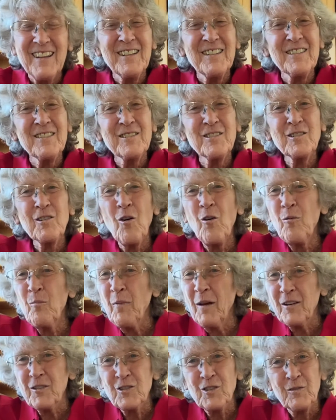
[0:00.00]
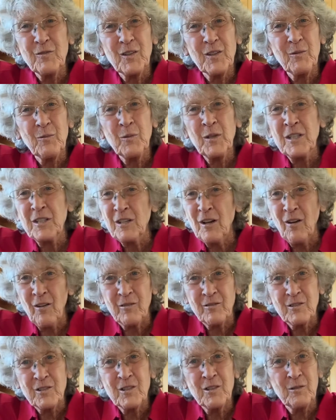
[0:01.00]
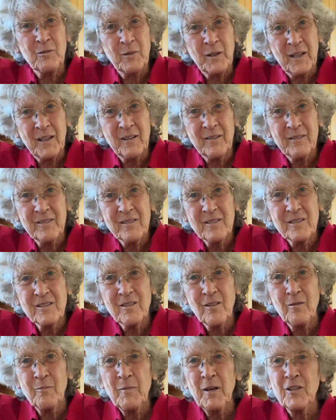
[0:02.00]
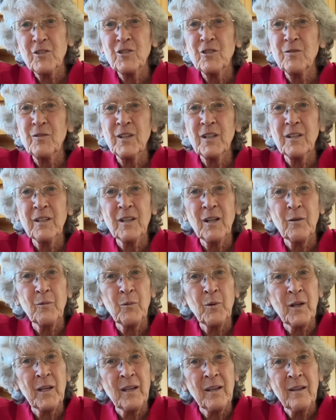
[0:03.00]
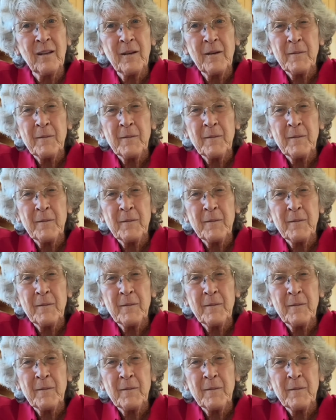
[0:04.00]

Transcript: So much of it we don't, do we? So much of it that we,